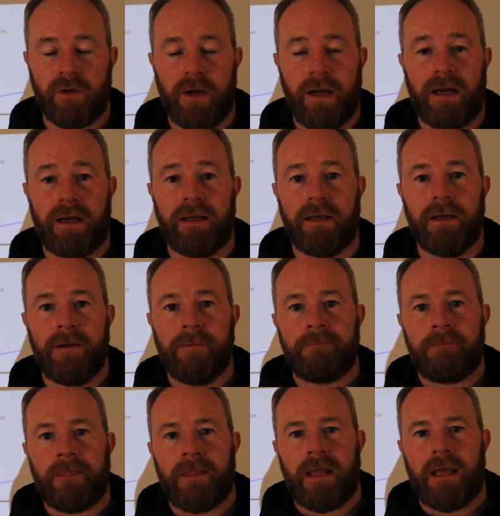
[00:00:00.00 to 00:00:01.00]
quickly,
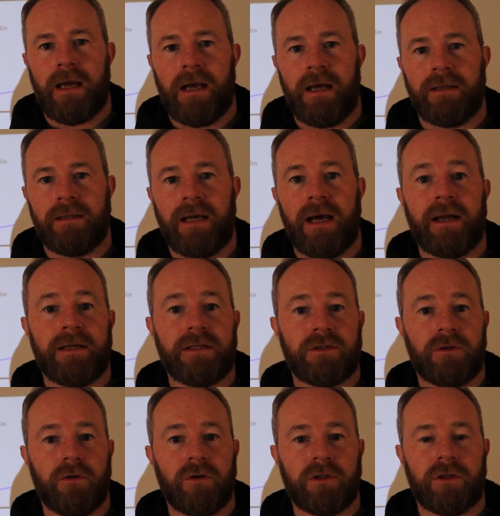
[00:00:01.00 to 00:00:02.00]
and that
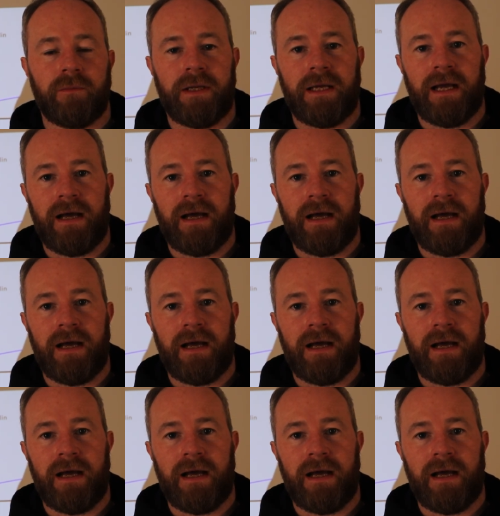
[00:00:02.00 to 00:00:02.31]
is ultimately